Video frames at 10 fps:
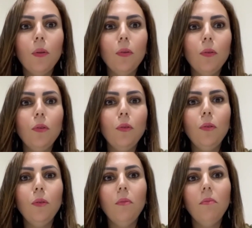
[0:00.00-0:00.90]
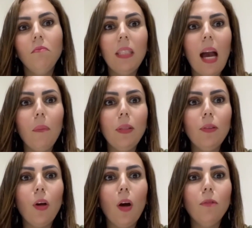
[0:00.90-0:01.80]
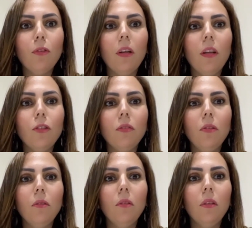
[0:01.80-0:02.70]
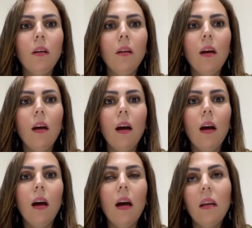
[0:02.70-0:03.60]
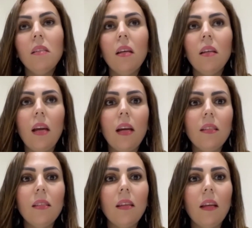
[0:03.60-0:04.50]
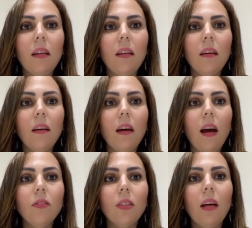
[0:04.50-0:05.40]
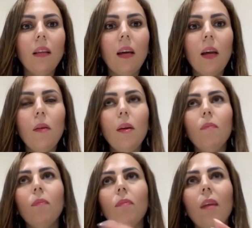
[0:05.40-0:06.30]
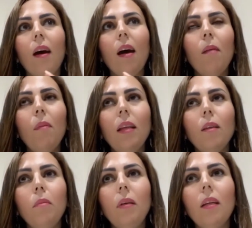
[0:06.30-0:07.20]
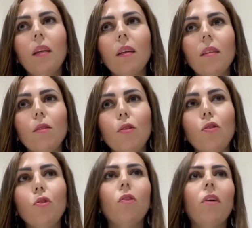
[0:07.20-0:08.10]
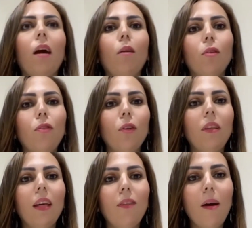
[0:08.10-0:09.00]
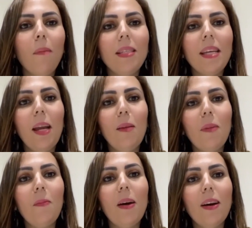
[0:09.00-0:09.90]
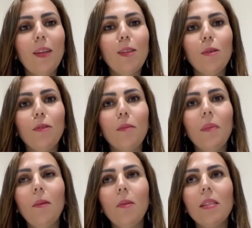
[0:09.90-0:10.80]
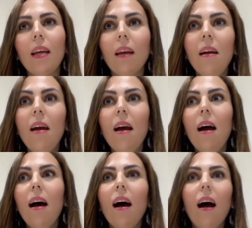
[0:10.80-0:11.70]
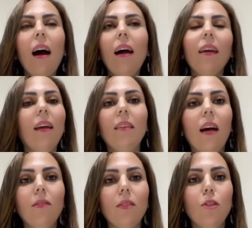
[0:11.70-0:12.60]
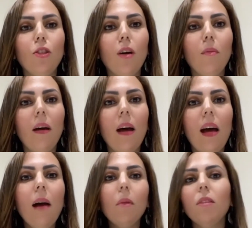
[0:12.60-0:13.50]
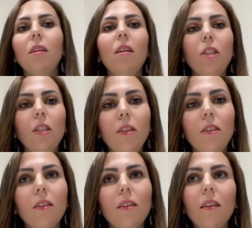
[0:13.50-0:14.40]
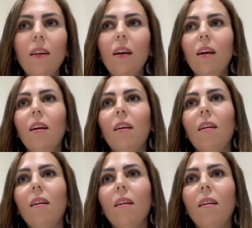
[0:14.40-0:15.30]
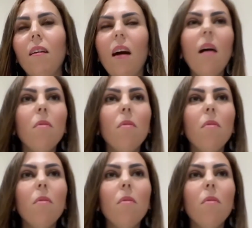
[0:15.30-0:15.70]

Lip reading: would you be happy to come for an interview? And I said yes, and after that I made a big story out of nothing, if I may say, in my mind. So for me it was like, I can't have this job, I'm not an engineer, I'm a